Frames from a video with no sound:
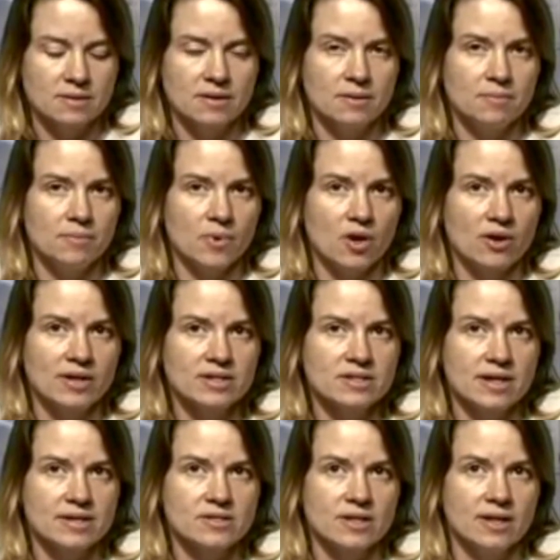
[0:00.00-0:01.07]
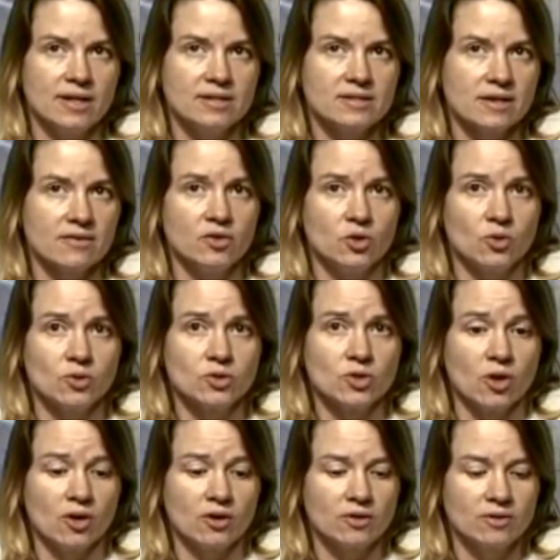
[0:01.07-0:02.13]
I guess Marius has a 7-year-old
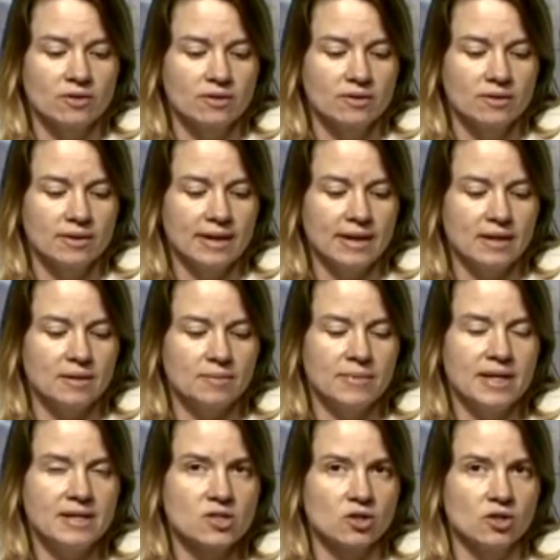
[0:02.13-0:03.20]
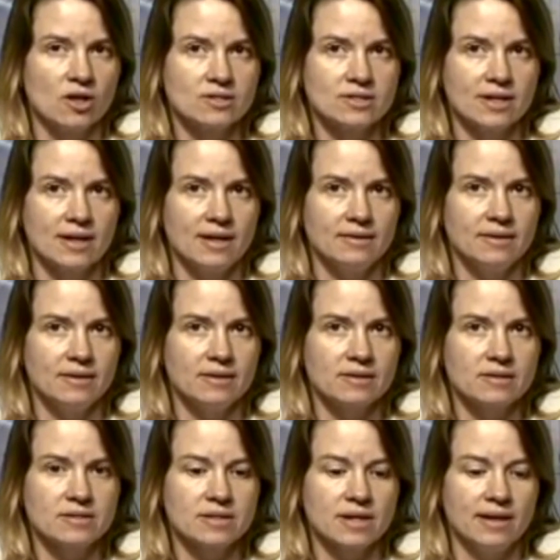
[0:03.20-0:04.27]
daughter. He's a closet
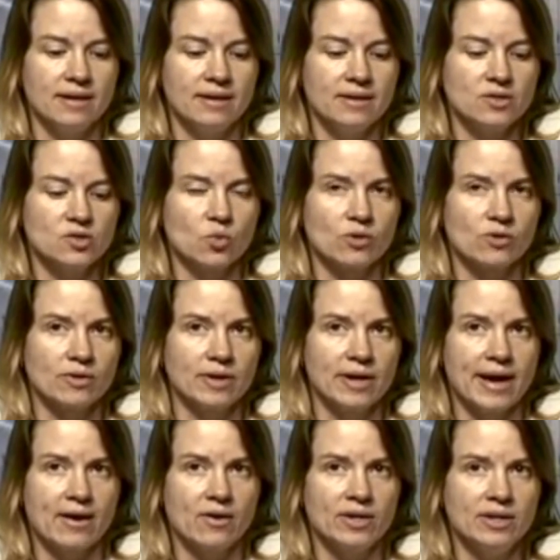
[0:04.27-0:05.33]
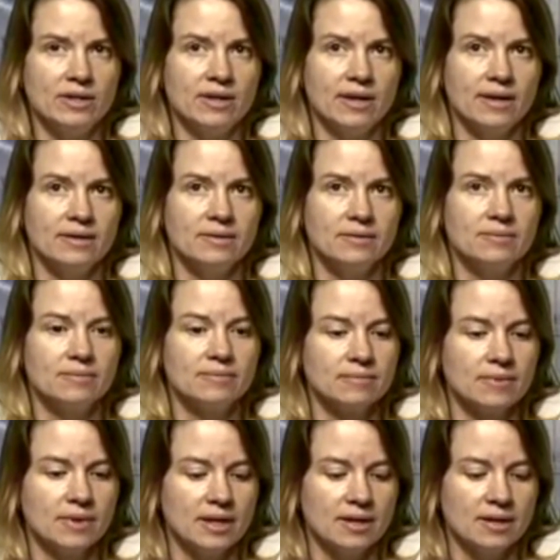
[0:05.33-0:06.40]
atheist, and he's wondering how he can
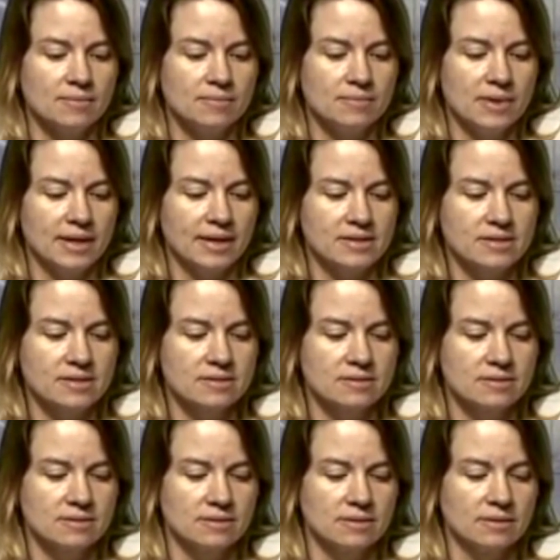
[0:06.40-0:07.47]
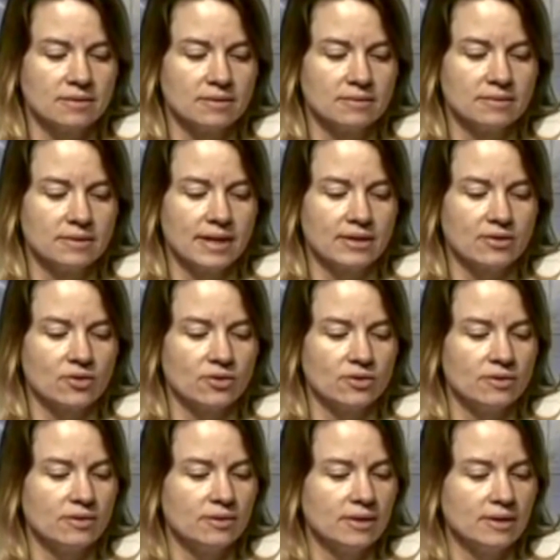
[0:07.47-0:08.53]
I guess, let
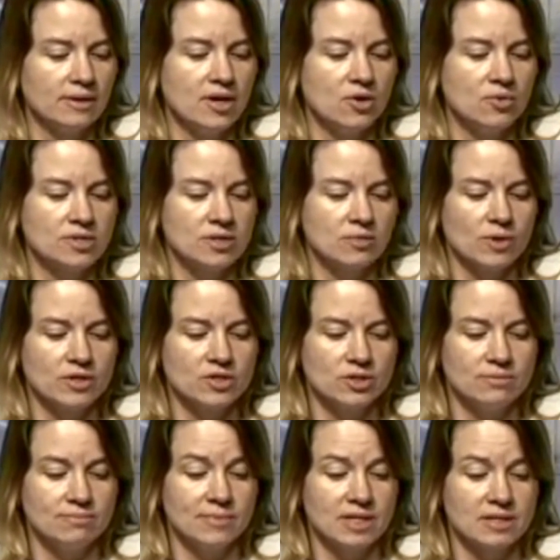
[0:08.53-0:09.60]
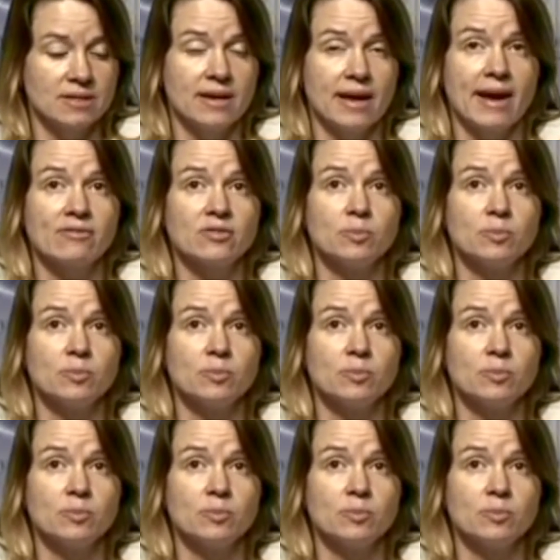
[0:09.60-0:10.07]
her know in some way she doesn't